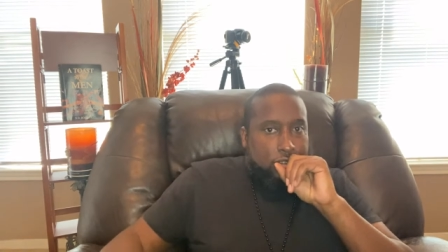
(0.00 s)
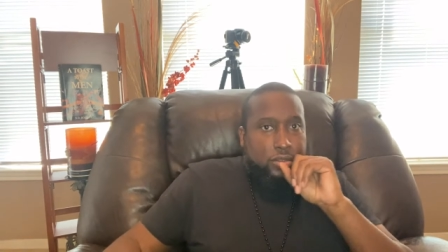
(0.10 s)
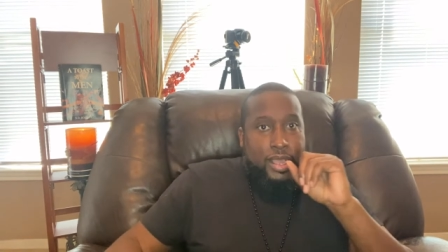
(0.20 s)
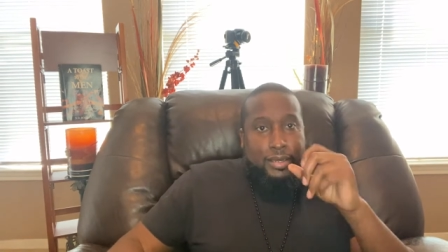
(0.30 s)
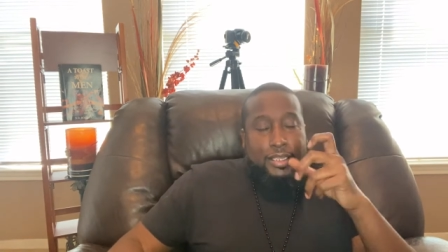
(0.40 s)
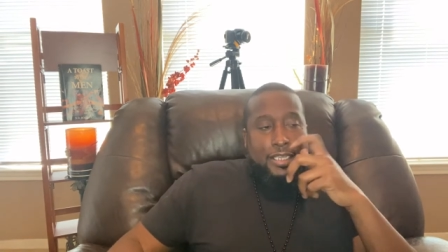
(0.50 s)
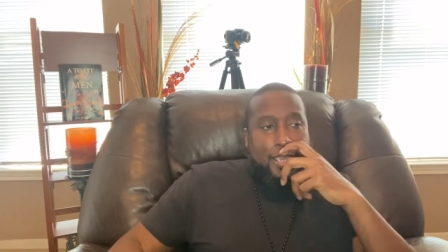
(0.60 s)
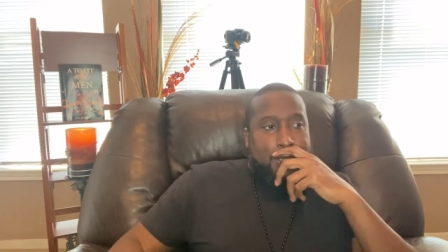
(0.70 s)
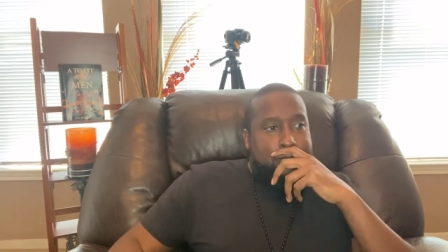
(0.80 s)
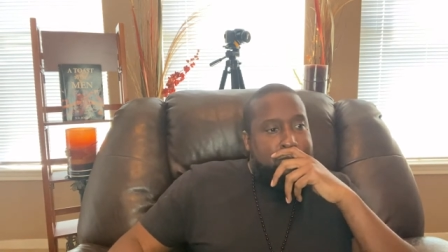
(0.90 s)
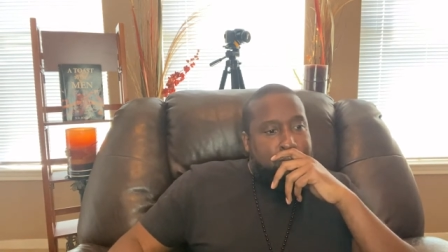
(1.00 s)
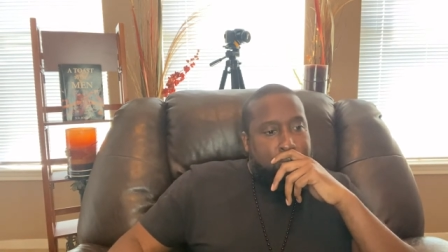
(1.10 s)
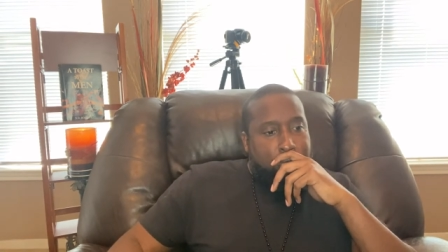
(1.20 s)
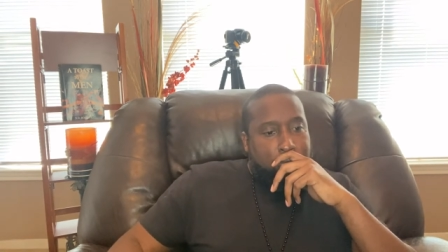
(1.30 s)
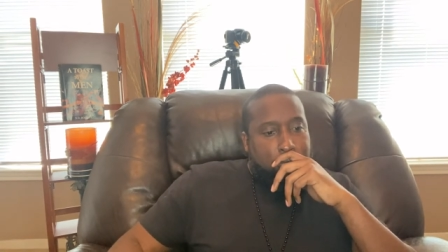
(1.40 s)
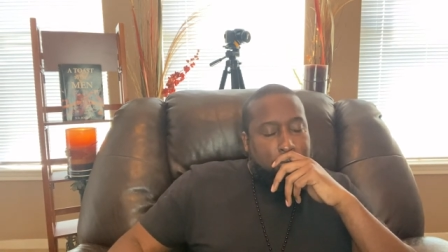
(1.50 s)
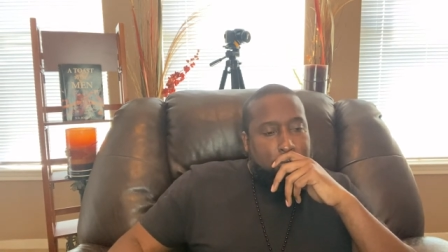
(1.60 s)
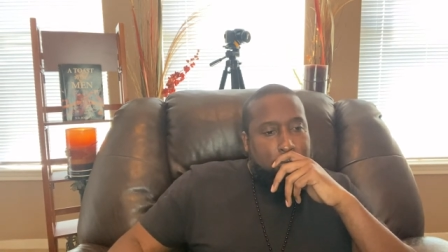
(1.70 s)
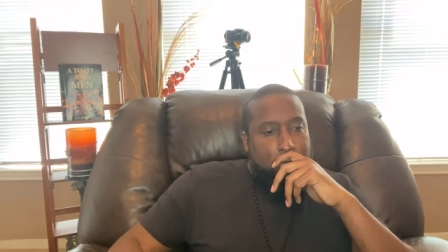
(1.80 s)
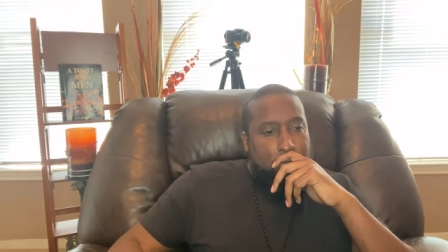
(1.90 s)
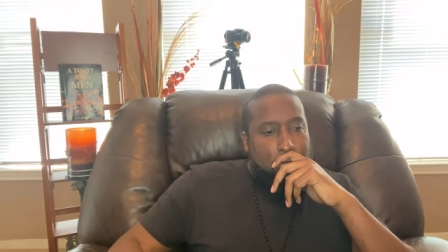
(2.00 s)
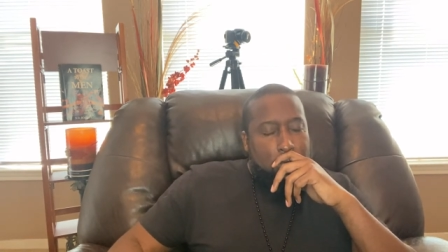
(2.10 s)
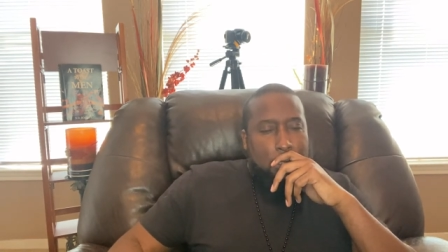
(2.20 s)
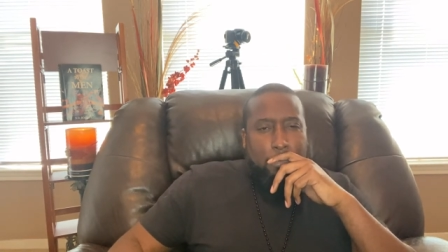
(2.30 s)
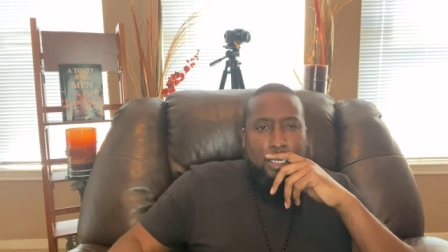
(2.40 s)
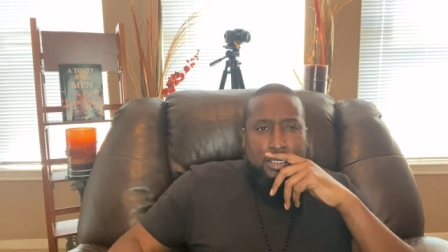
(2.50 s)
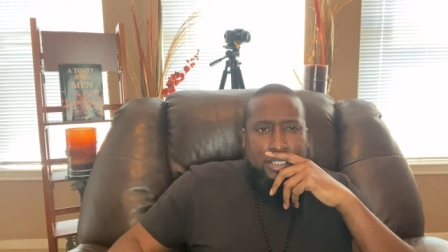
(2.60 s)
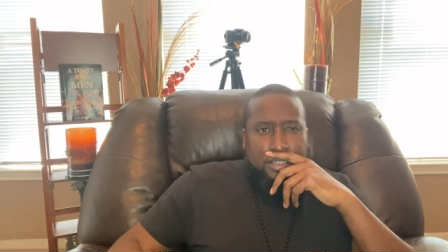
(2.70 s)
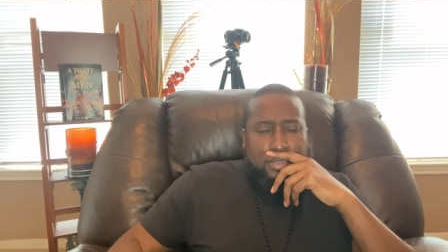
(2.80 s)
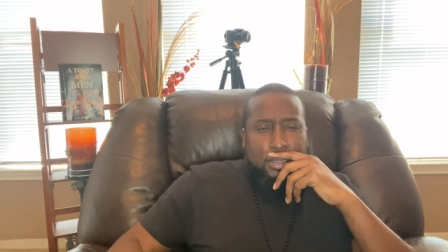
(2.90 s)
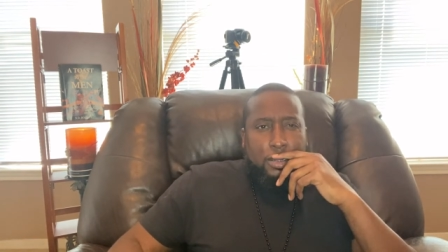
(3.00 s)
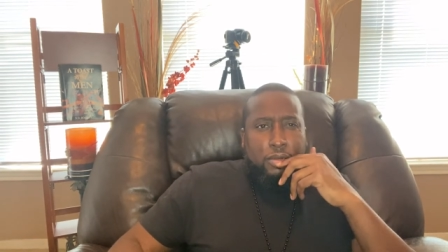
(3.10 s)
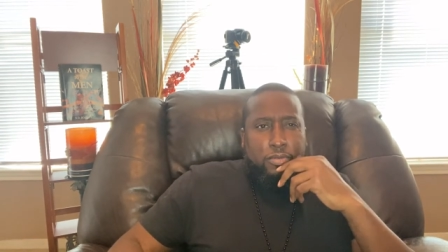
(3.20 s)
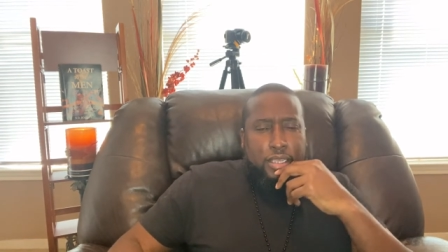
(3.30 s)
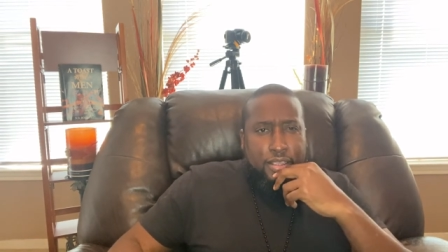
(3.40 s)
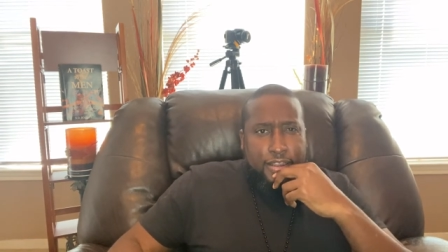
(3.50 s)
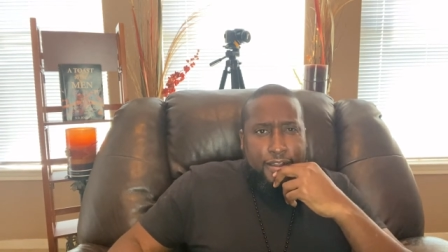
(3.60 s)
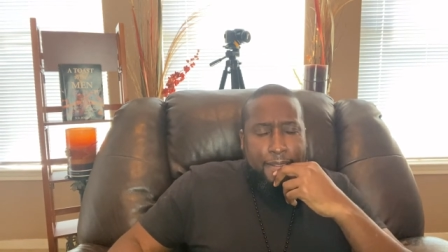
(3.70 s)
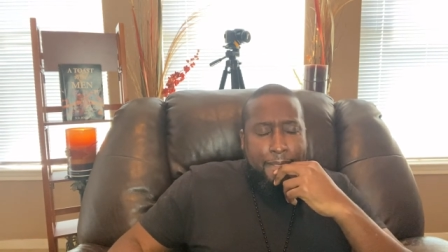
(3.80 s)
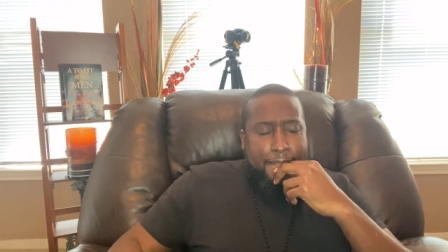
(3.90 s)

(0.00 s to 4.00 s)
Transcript: So I look at it, I'm looking, and I'm reading.